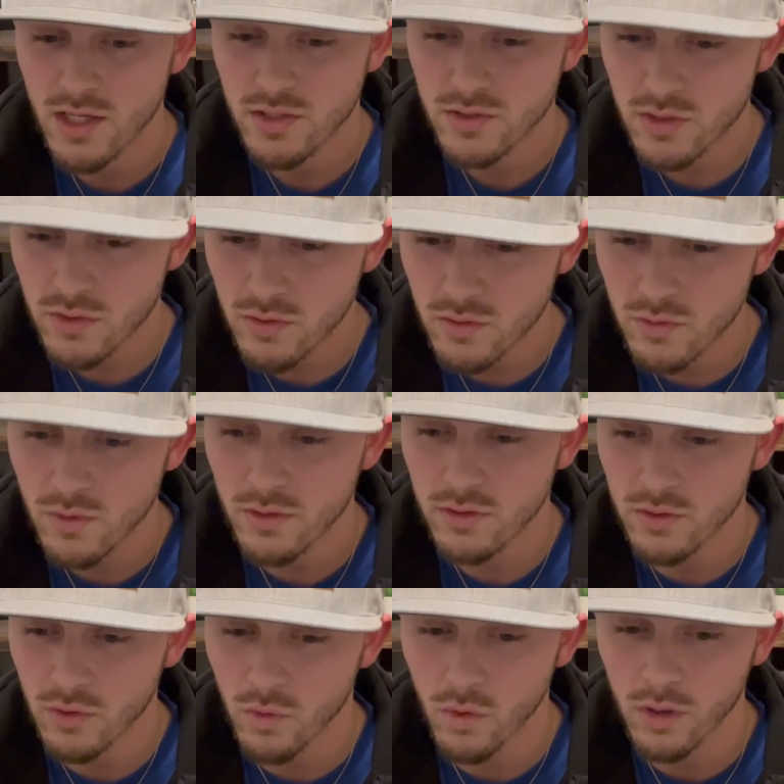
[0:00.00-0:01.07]
to
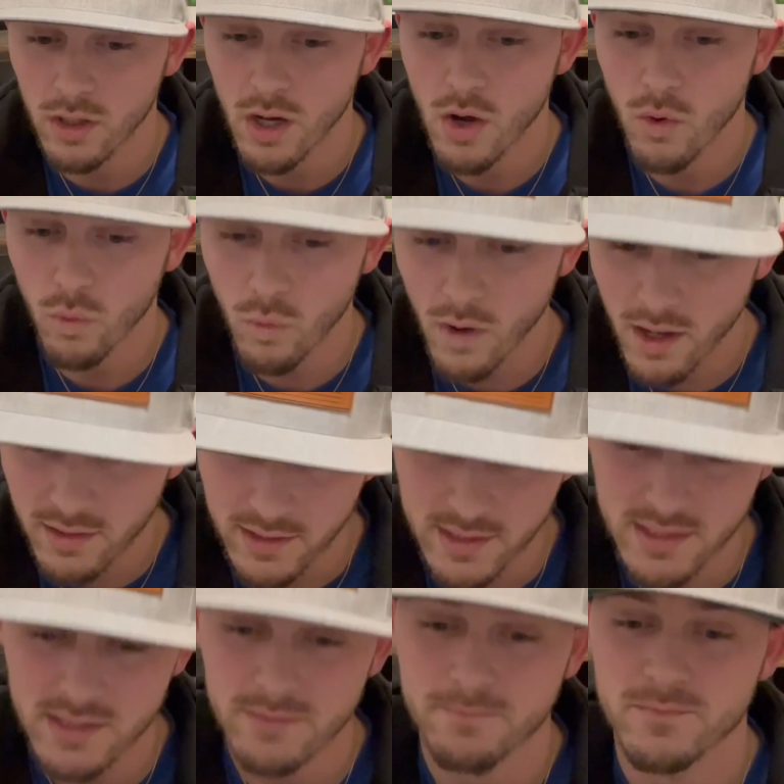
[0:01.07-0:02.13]
your
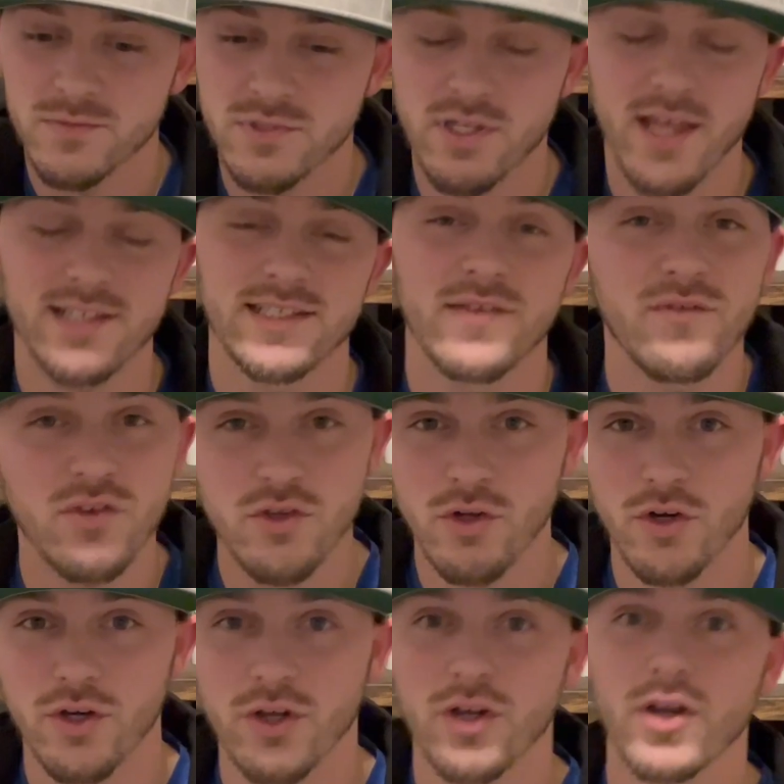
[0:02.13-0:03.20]
wallet. So that's if
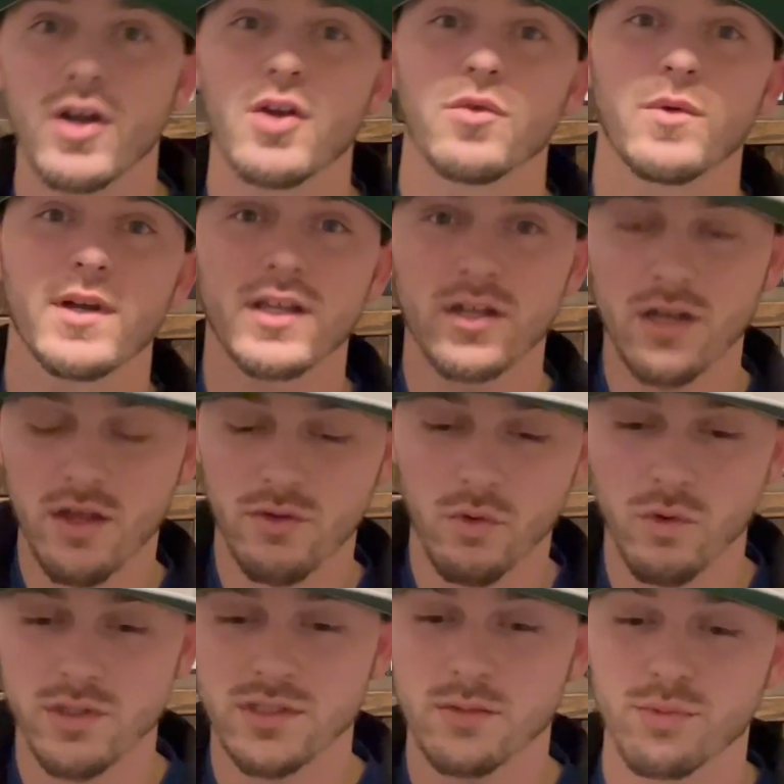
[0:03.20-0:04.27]
you're renting another
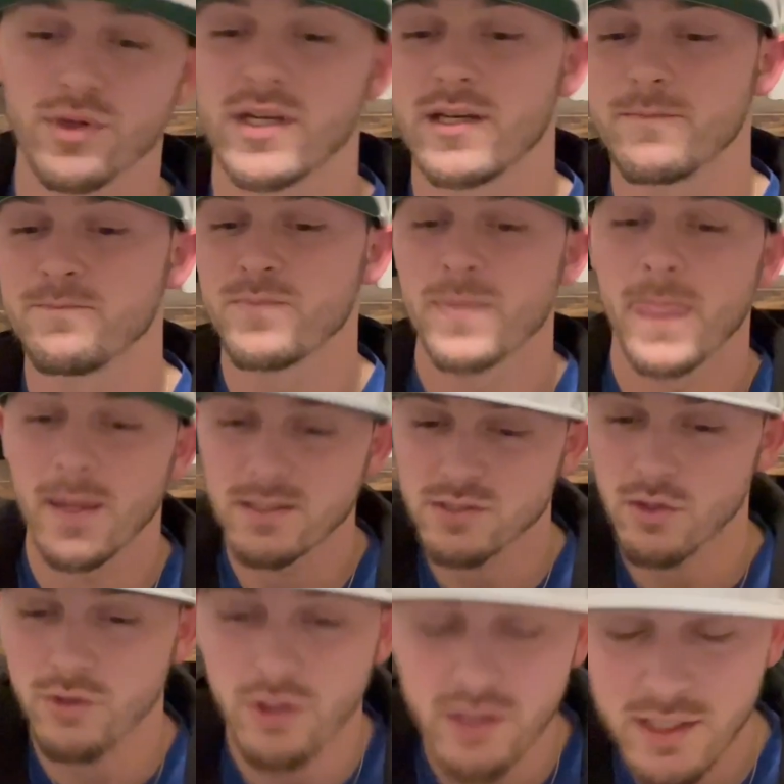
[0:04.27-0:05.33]
horse to breed.
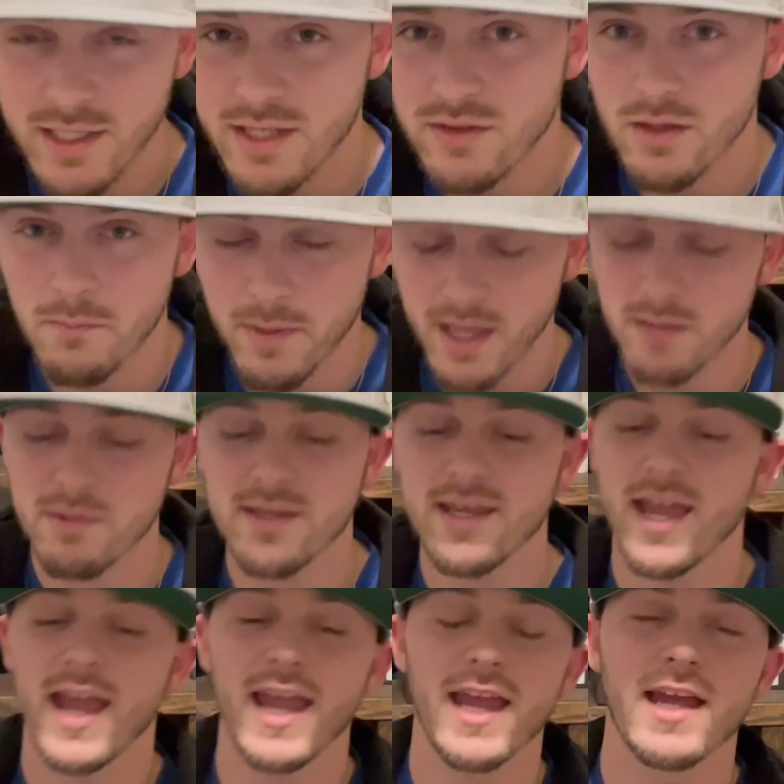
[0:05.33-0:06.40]
So you're going to get the
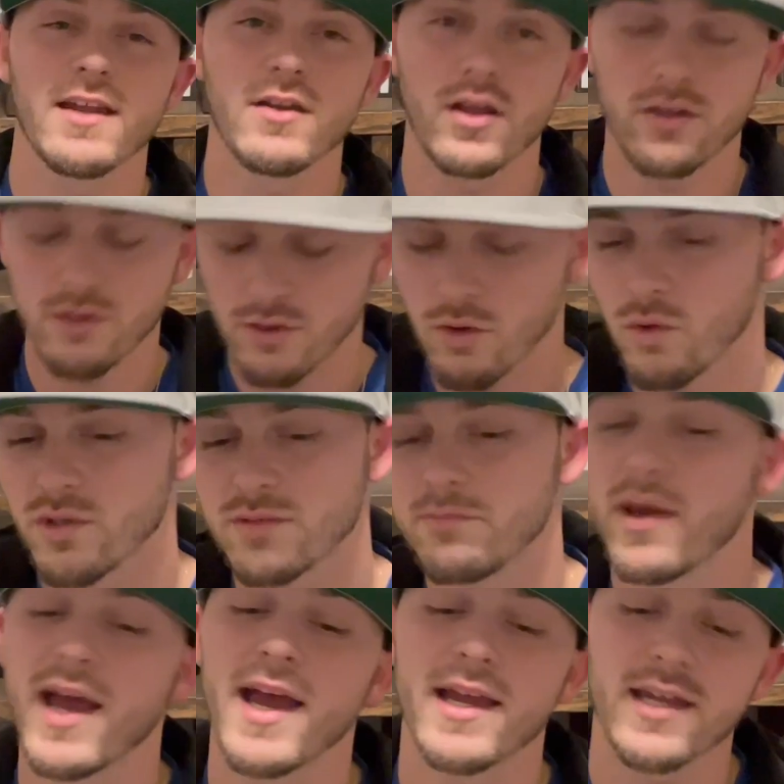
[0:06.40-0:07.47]
baby and your horse
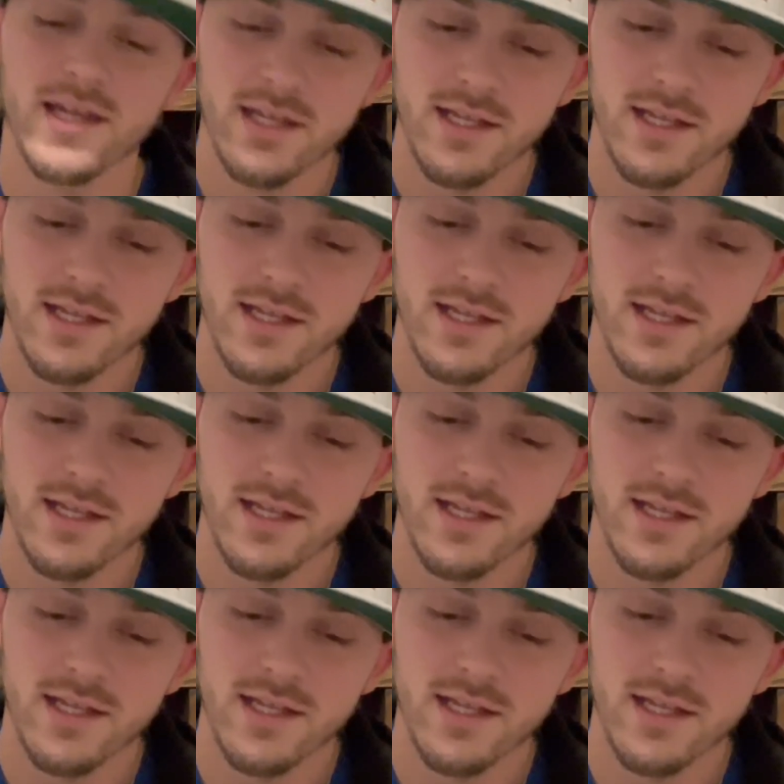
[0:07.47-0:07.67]
back